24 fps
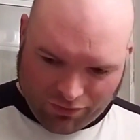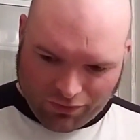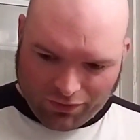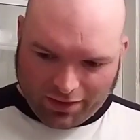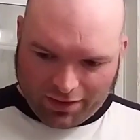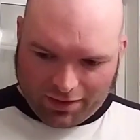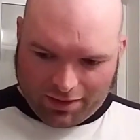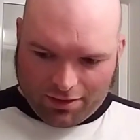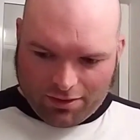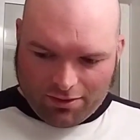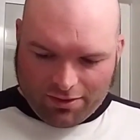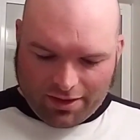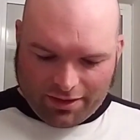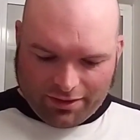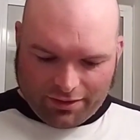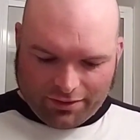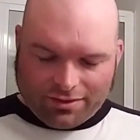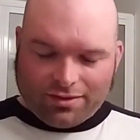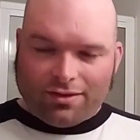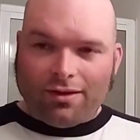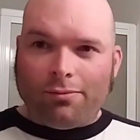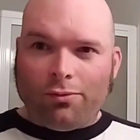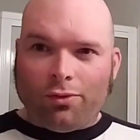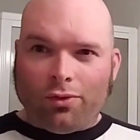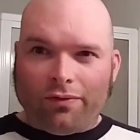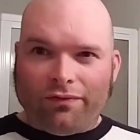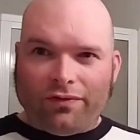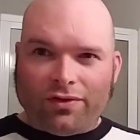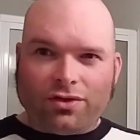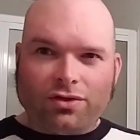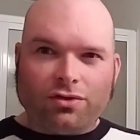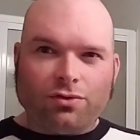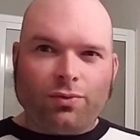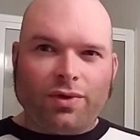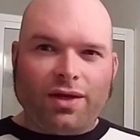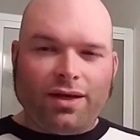If you like, kind of more of
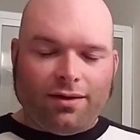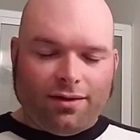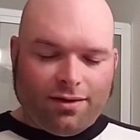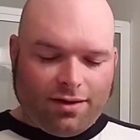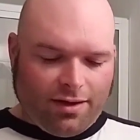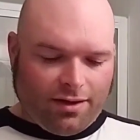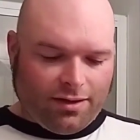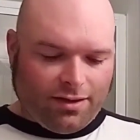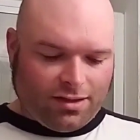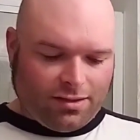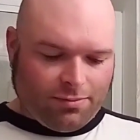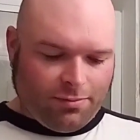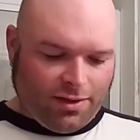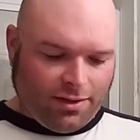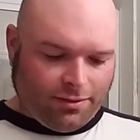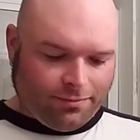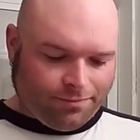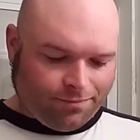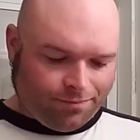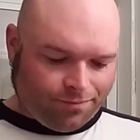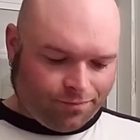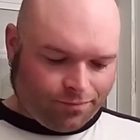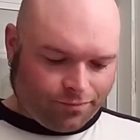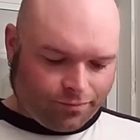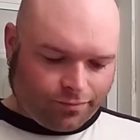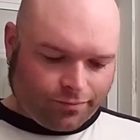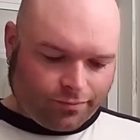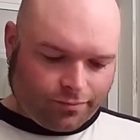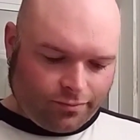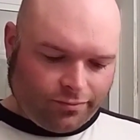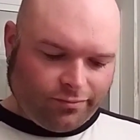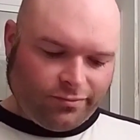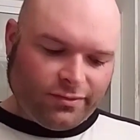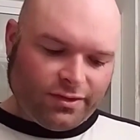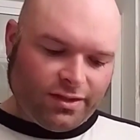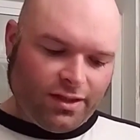a sweet kind of smell.
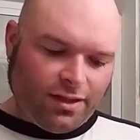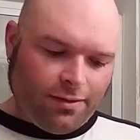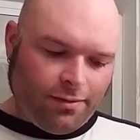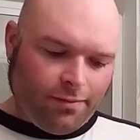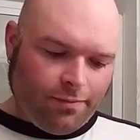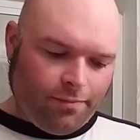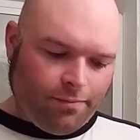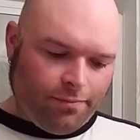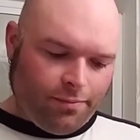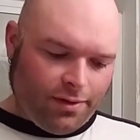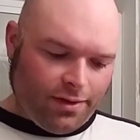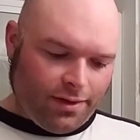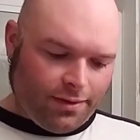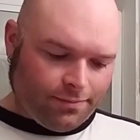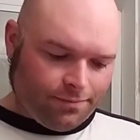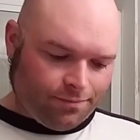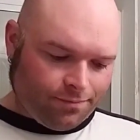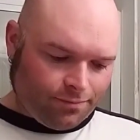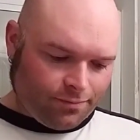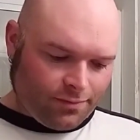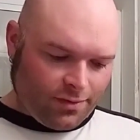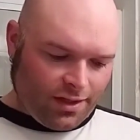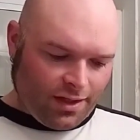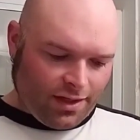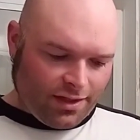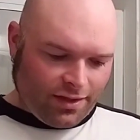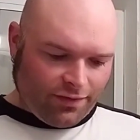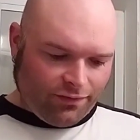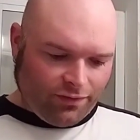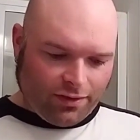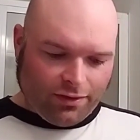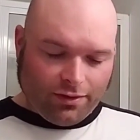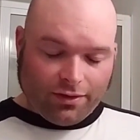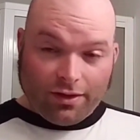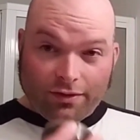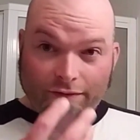But yeah,
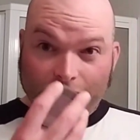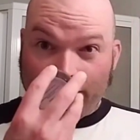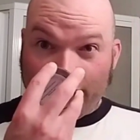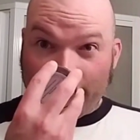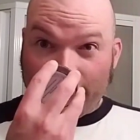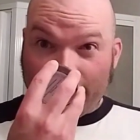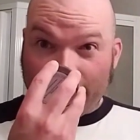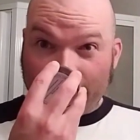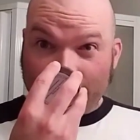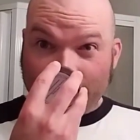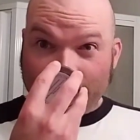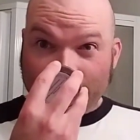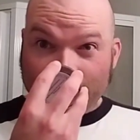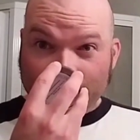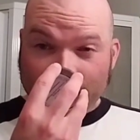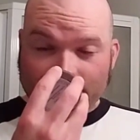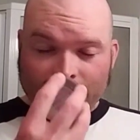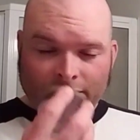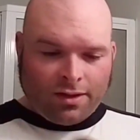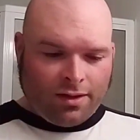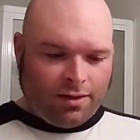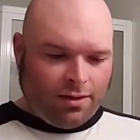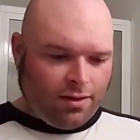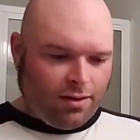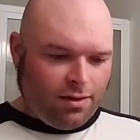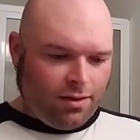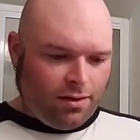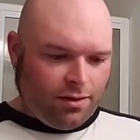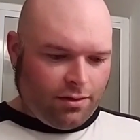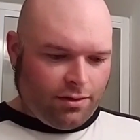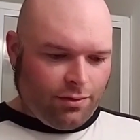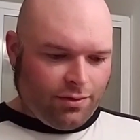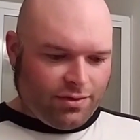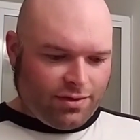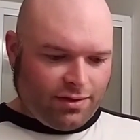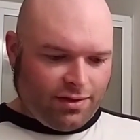definitely looking forward to
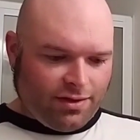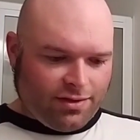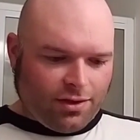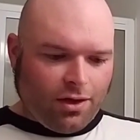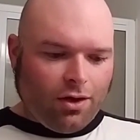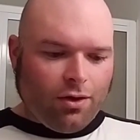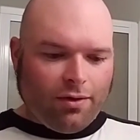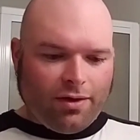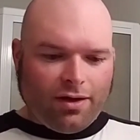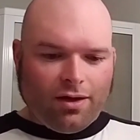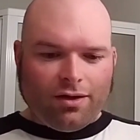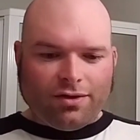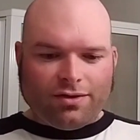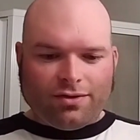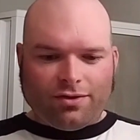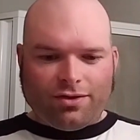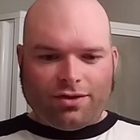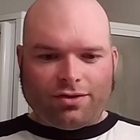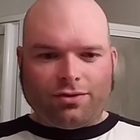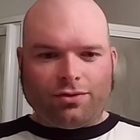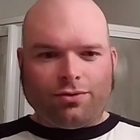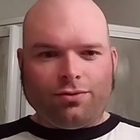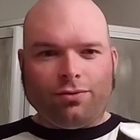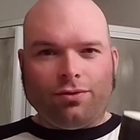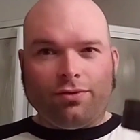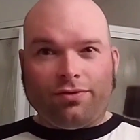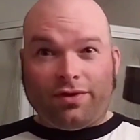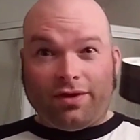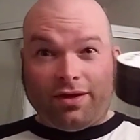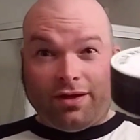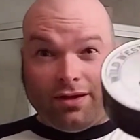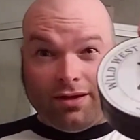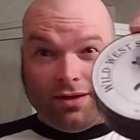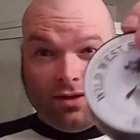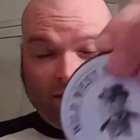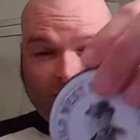using these. Oh, and also just a cool
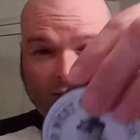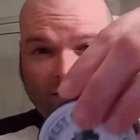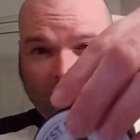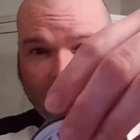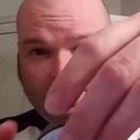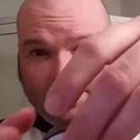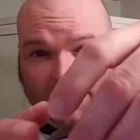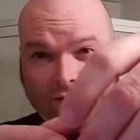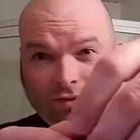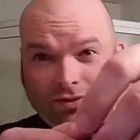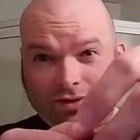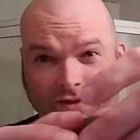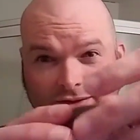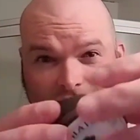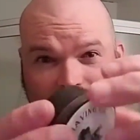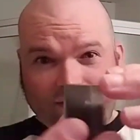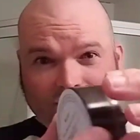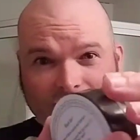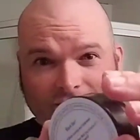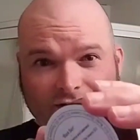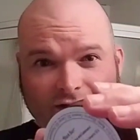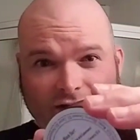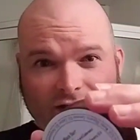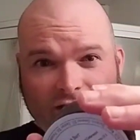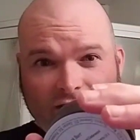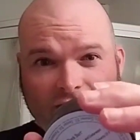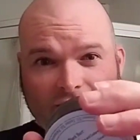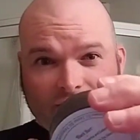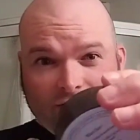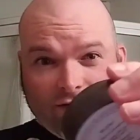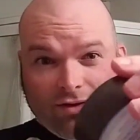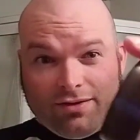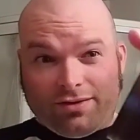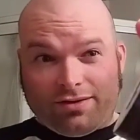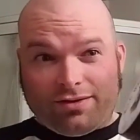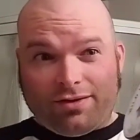thing about these
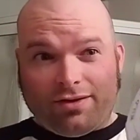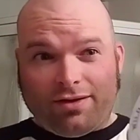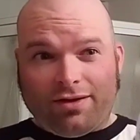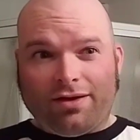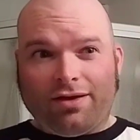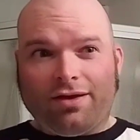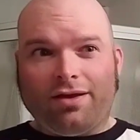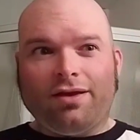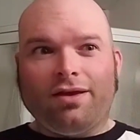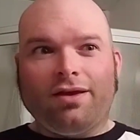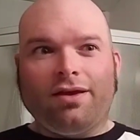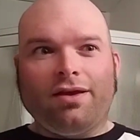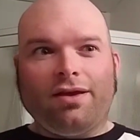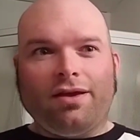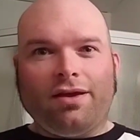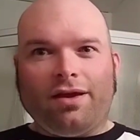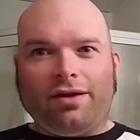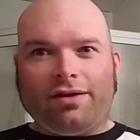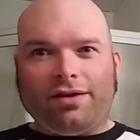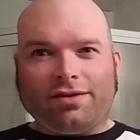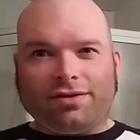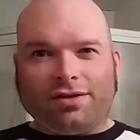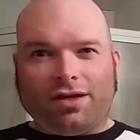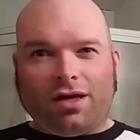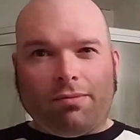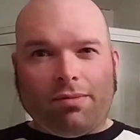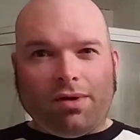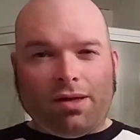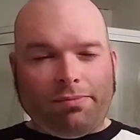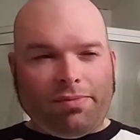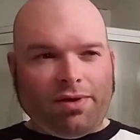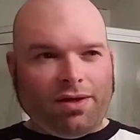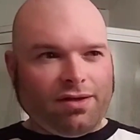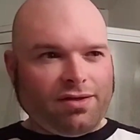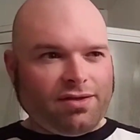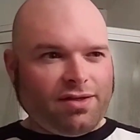containers, it doesn't come in
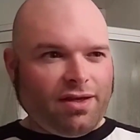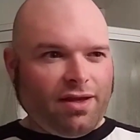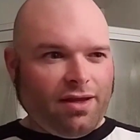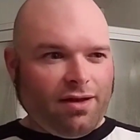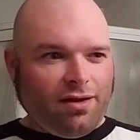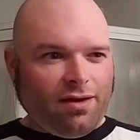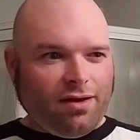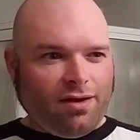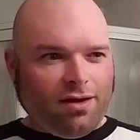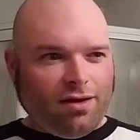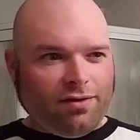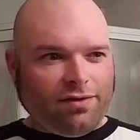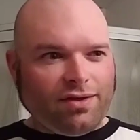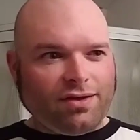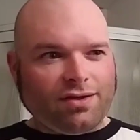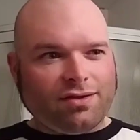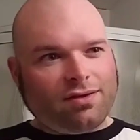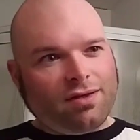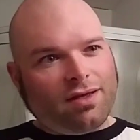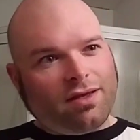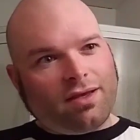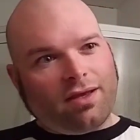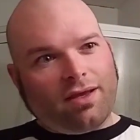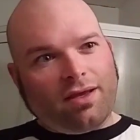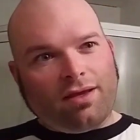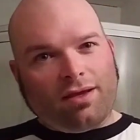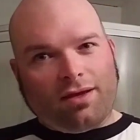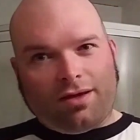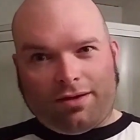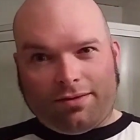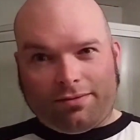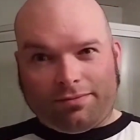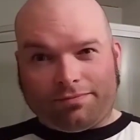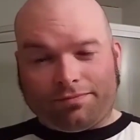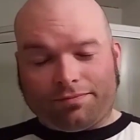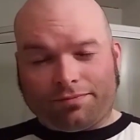a big tin. This is like
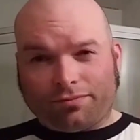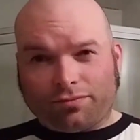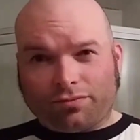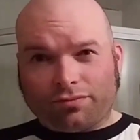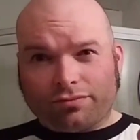a